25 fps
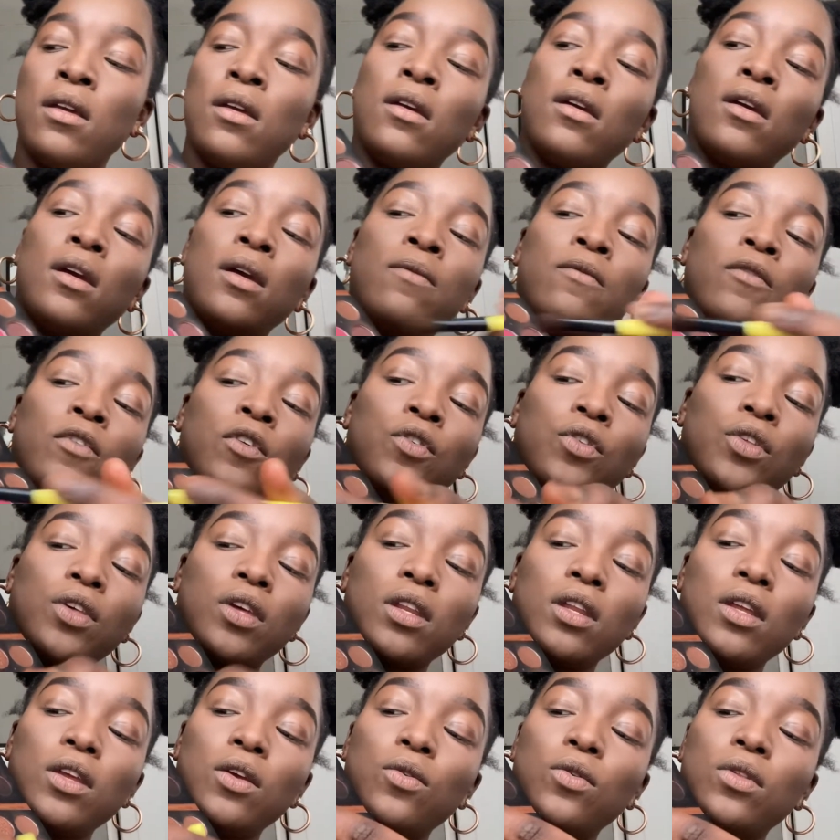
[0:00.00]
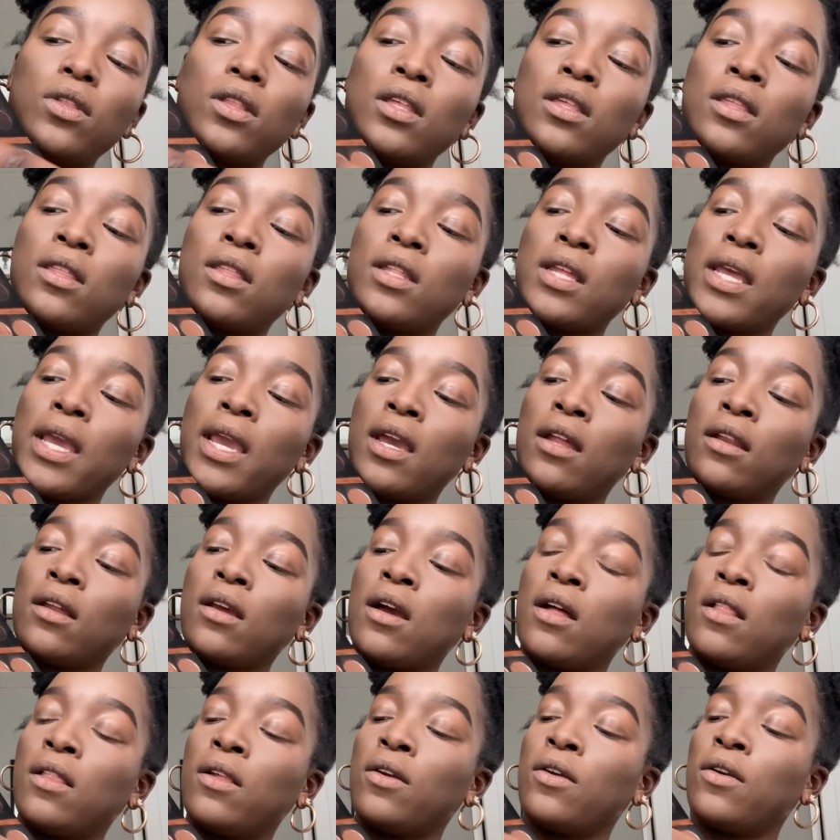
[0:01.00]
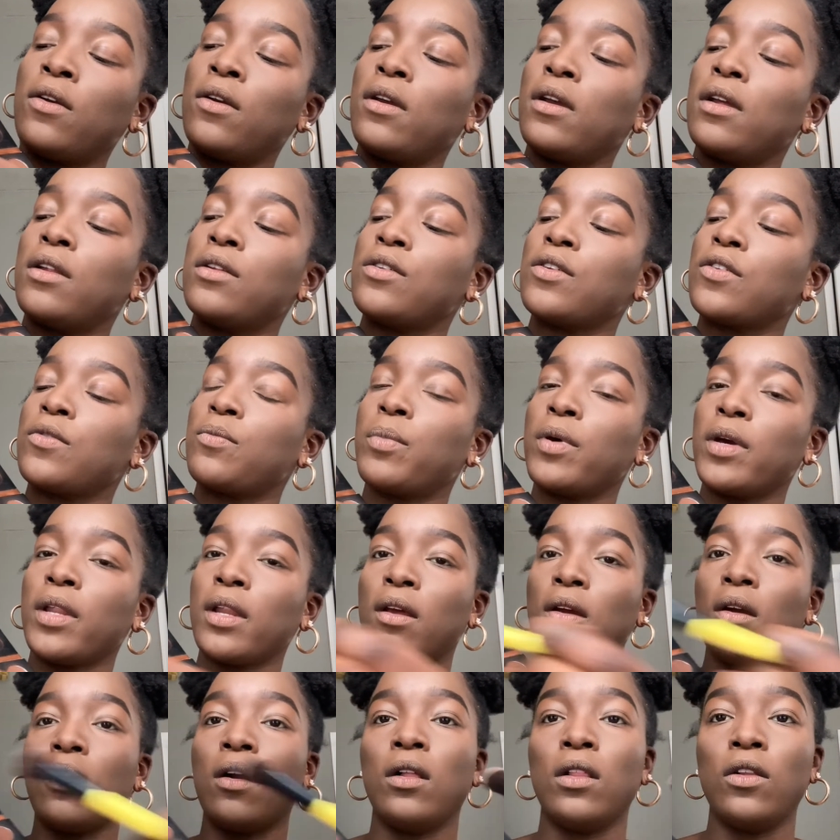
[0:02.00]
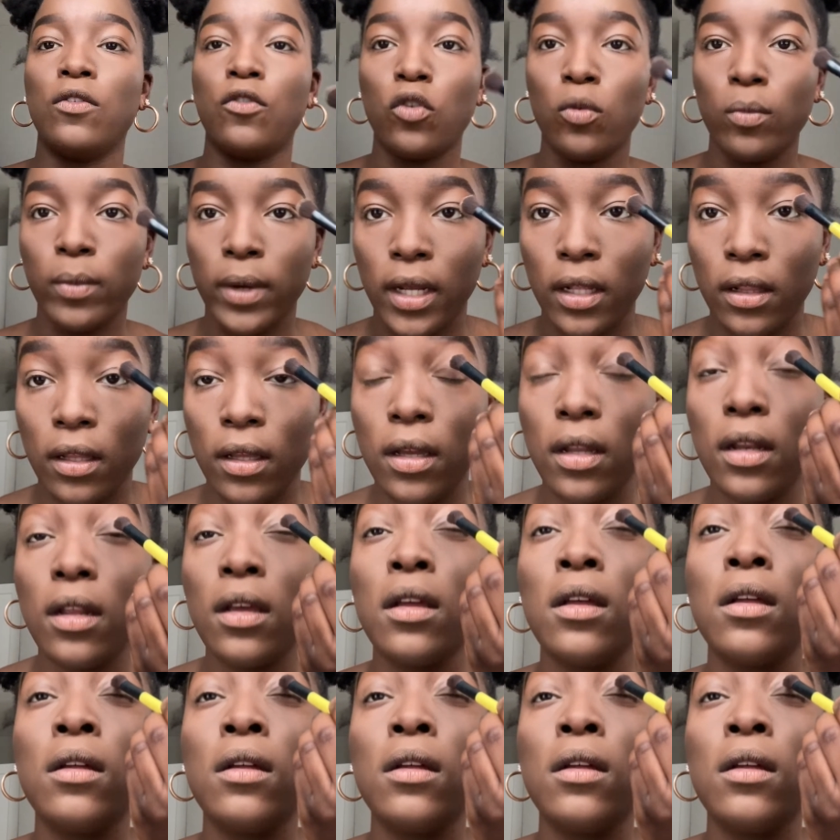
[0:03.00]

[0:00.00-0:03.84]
I'm first gonna use this tan color and just put it all over my lid.